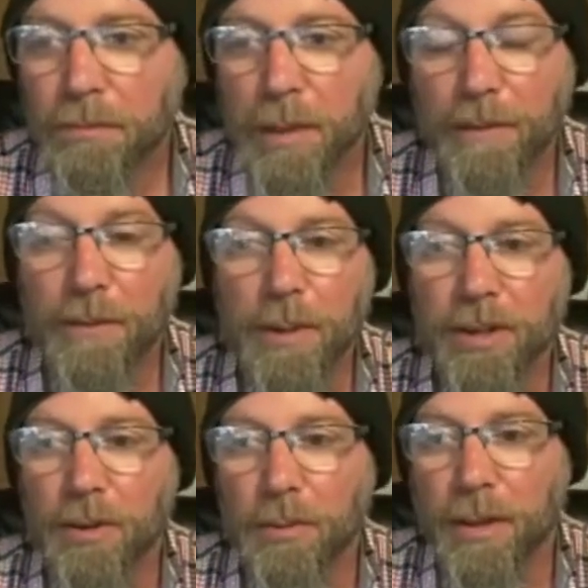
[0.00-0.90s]
being
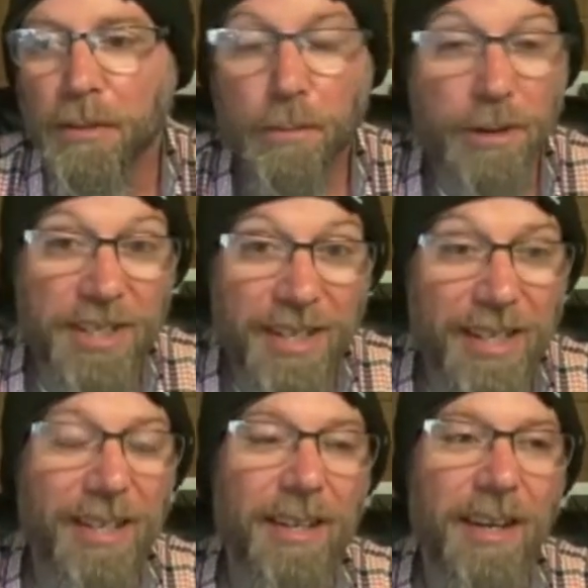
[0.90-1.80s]
familiar with Prison
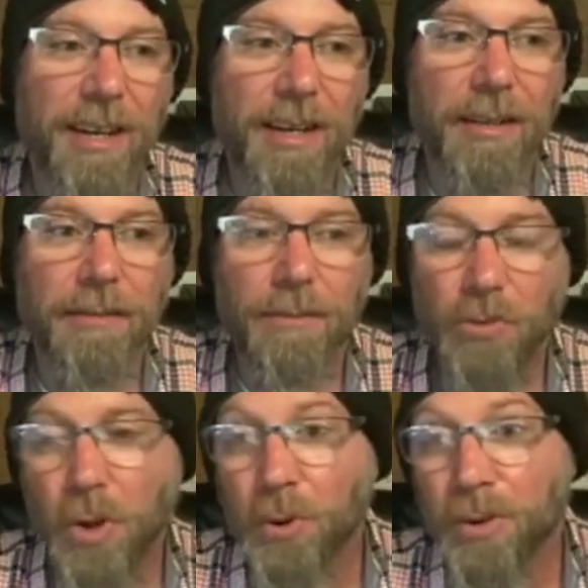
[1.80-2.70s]
Incorporated, uh,
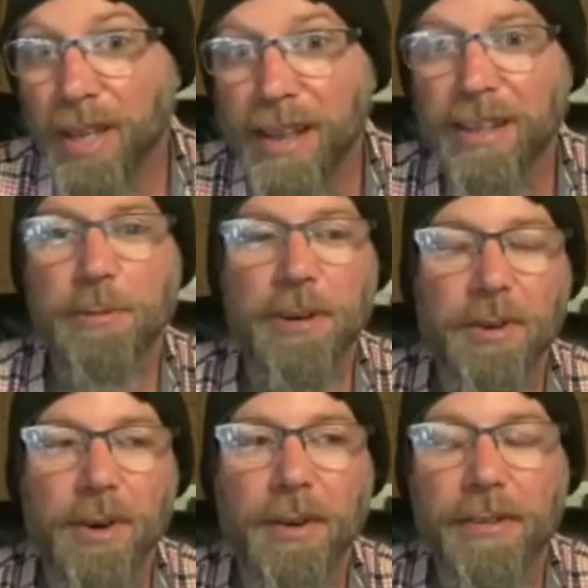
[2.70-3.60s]
local gangs where
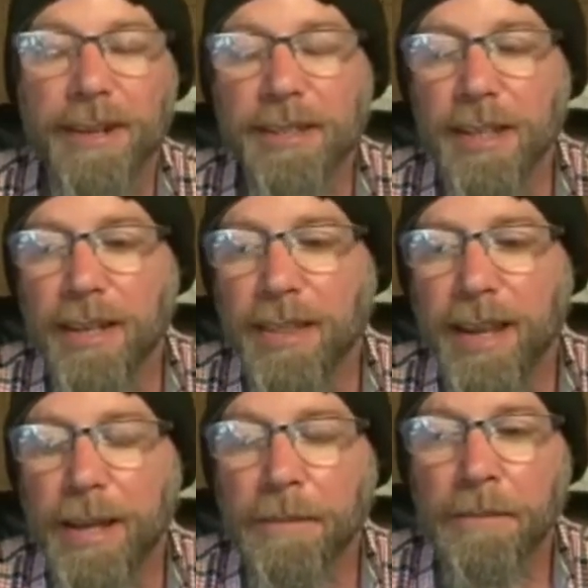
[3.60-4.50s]
you are, things like that.